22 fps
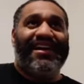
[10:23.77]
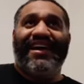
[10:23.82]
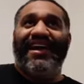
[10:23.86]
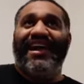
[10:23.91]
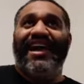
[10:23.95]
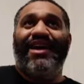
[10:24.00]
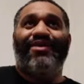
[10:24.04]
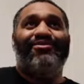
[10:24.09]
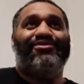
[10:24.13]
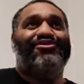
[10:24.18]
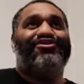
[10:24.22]
It
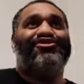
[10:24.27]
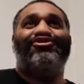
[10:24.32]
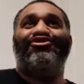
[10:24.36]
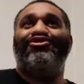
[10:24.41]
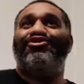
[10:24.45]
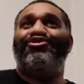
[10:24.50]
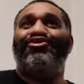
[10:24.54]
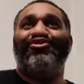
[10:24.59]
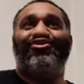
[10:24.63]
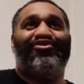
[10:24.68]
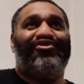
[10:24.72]
was
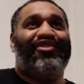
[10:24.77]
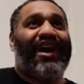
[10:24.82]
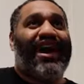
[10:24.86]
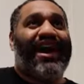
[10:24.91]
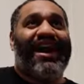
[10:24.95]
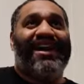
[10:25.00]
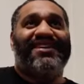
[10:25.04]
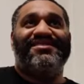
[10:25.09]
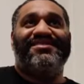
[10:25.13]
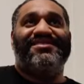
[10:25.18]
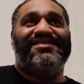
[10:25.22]
too
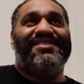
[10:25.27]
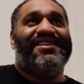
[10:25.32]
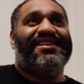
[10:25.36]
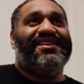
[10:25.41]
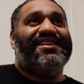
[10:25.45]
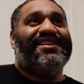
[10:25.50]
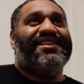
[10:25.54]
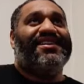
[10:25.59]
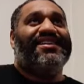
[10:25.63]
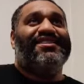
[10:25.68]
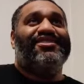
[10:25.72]
fast
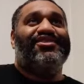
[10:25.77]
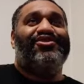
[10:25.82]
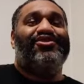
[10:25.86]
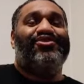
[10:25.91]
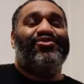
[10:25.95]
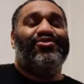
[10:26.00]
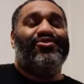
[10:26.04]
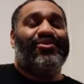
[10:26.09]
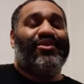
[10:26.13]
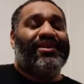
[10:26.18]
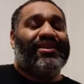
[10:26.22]

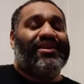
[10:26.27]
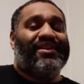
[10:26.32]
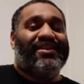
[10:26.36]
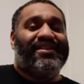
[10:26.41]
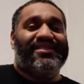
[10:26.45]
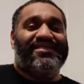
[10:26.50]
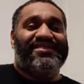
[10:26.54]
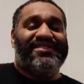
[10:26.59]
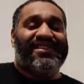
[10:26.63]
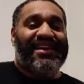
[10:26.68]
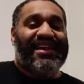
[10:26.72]
to
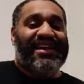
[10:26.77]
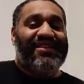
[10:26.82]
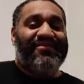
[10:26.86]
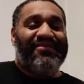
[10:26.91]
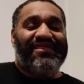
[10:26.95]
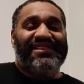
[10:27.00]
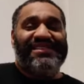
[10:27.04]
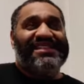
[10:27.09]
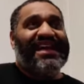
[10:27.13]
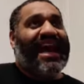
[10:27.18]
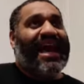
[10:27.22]
even
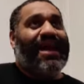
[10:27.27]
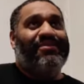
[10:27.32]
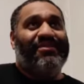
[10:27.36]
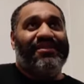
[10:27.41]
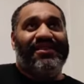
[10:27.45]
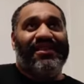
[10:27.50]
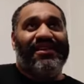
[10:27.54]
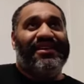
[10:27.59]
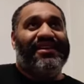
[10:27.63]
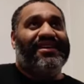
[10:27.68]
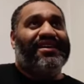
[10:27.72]

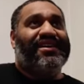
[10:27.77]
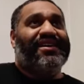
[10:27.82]
tabulate.